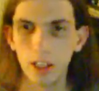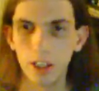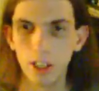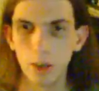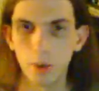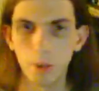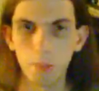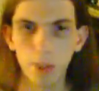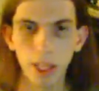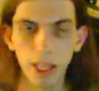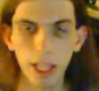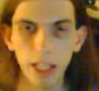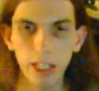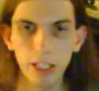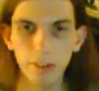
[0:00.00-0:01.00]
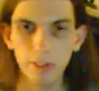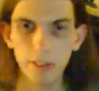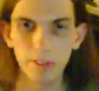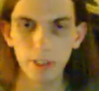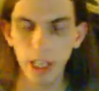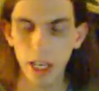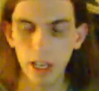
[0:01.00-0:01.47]
There were plenty of
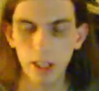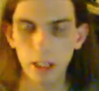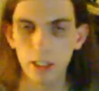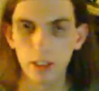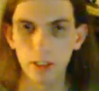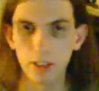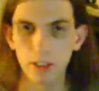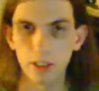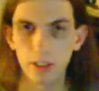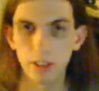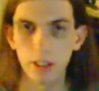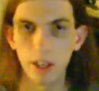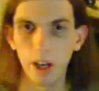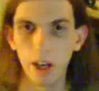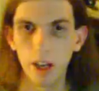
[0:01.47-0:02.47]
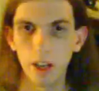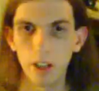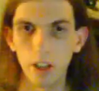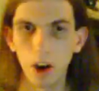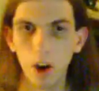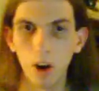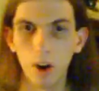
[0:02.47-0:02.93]
different characters,
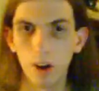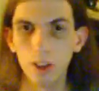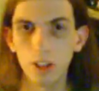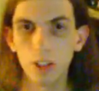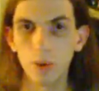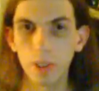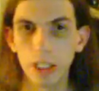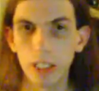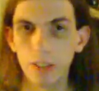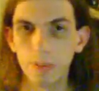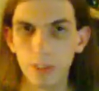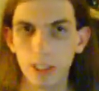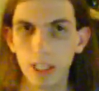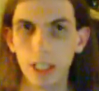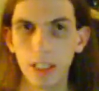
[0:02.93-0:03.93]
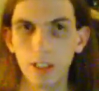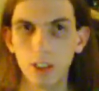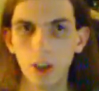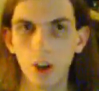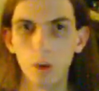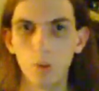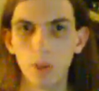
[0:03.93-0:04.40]
all doing different things,
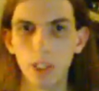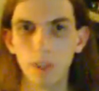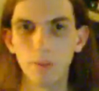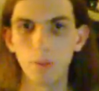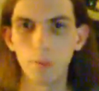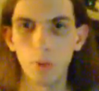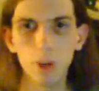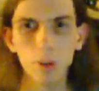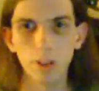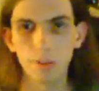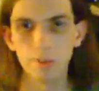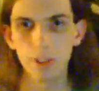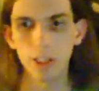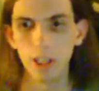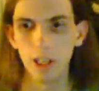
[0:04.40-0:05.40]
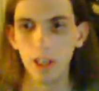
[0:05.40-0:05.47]
all with different motives.